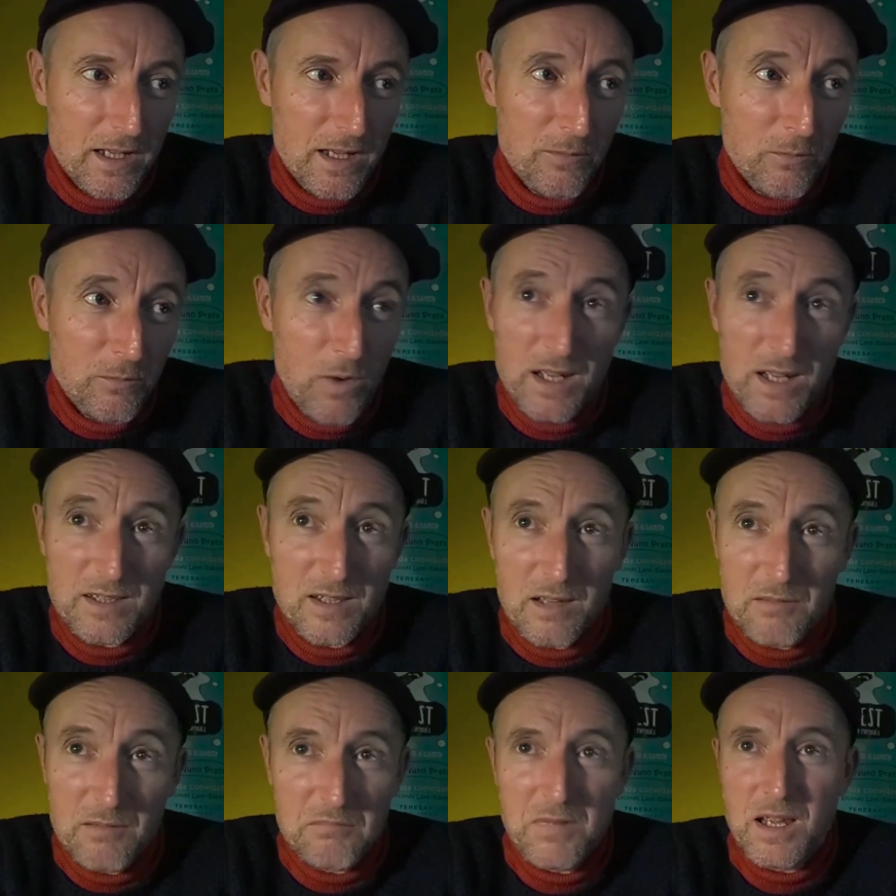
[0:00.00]
ways
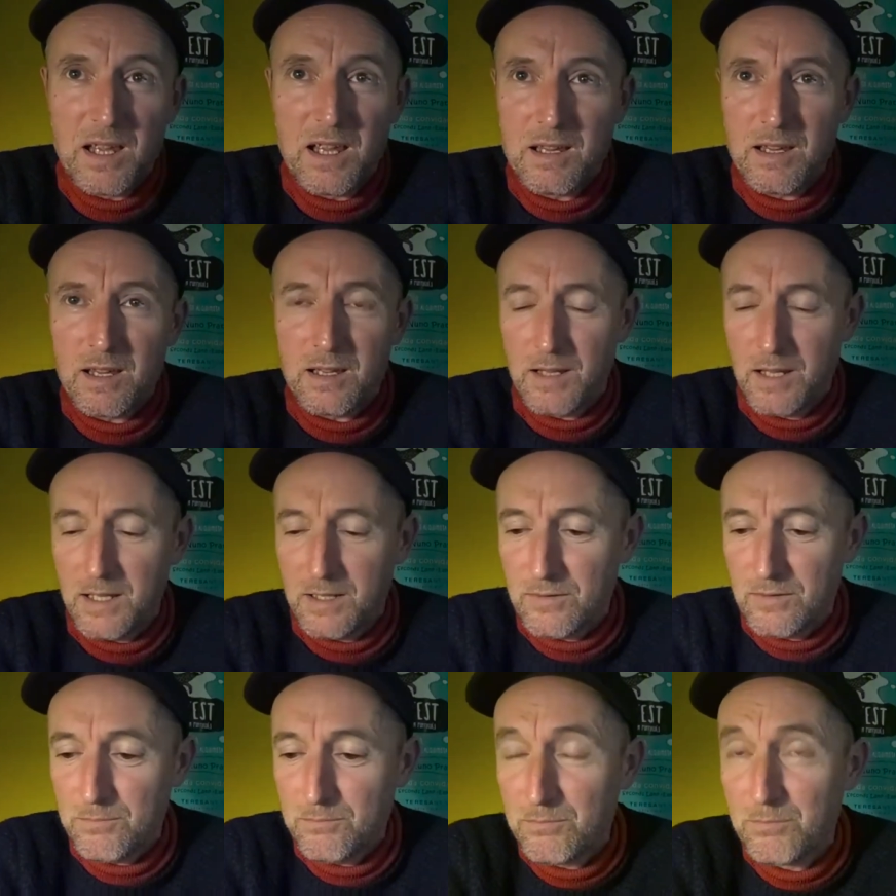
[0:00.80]
that
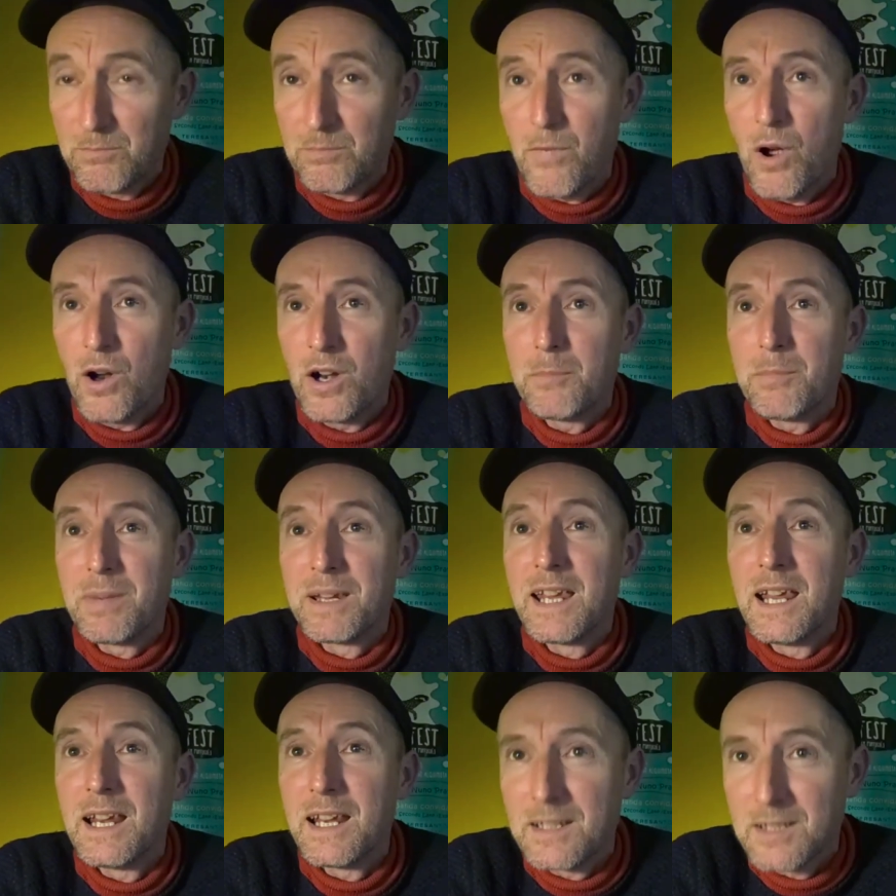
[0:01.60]
it's only
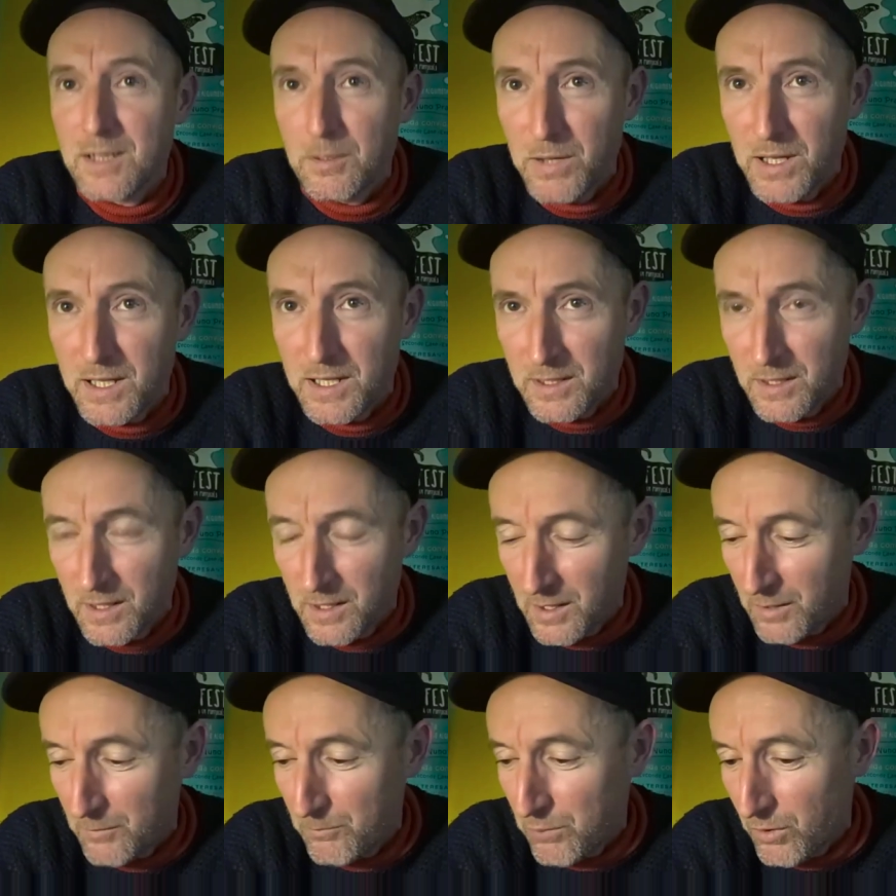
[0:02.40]
beginning to be
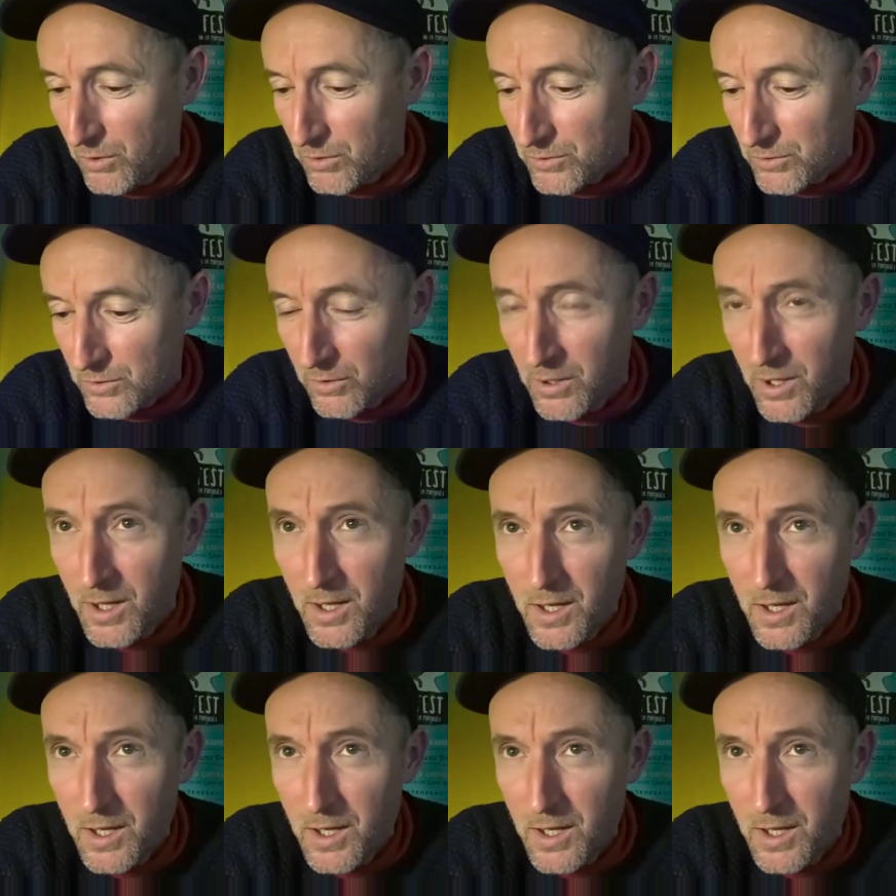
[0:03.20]
in Portugal.